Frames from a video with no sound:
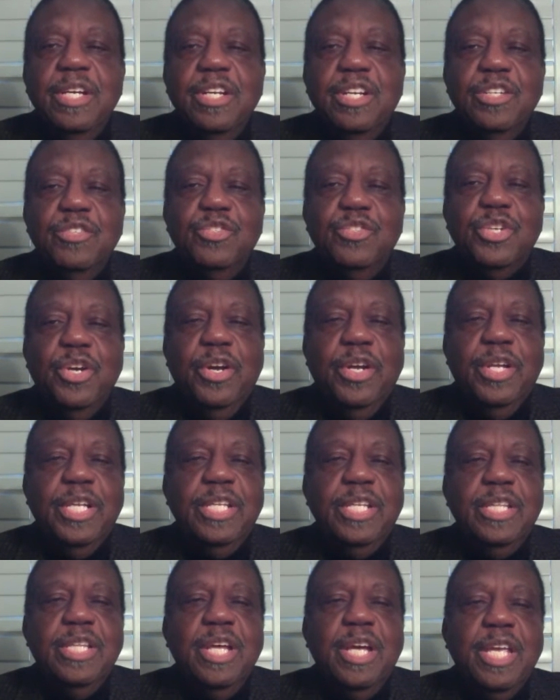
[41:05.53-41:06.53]

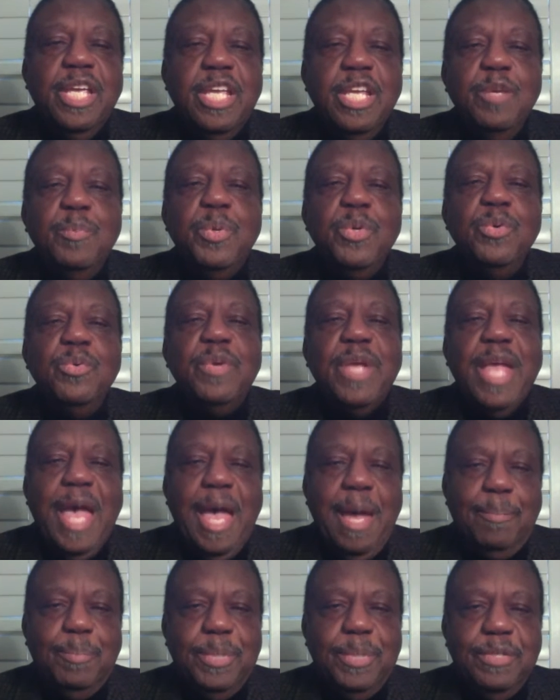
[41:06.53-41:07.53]
concerning the Hebrew
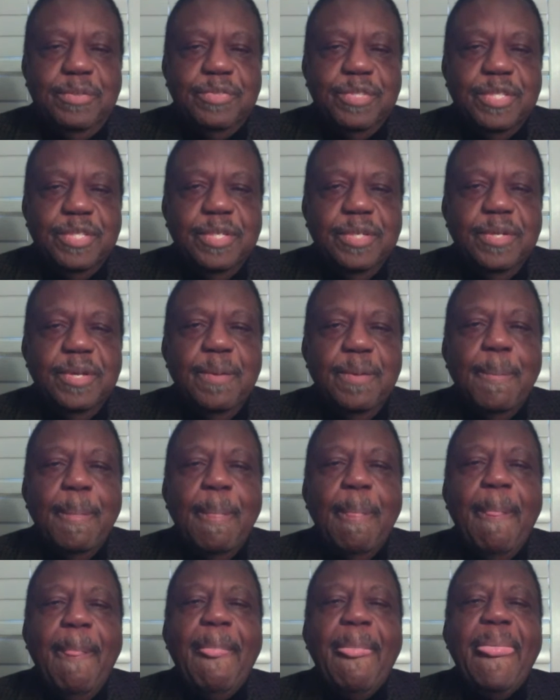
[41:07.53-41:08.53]
captives,
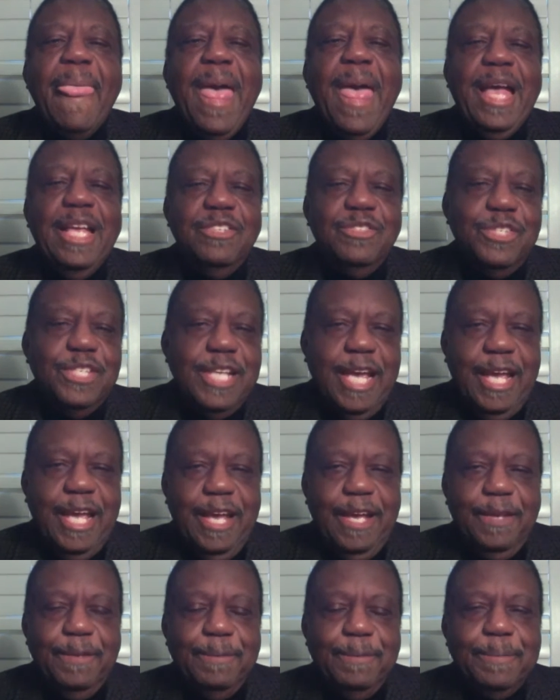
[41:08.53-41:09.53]
and
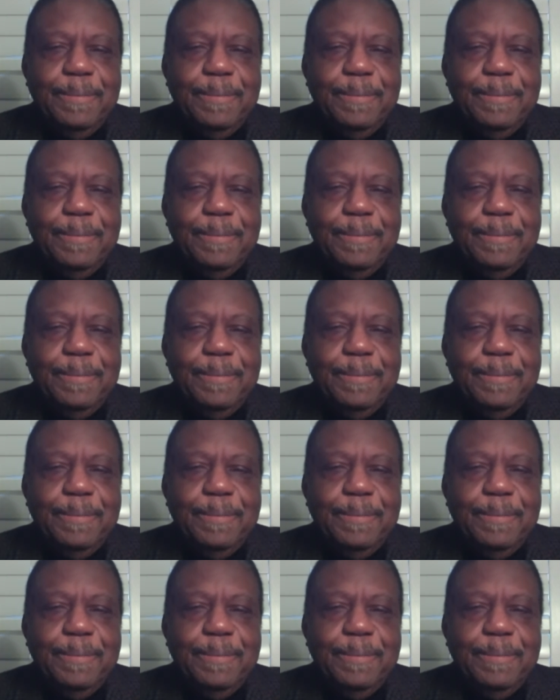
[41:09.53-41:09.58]
said,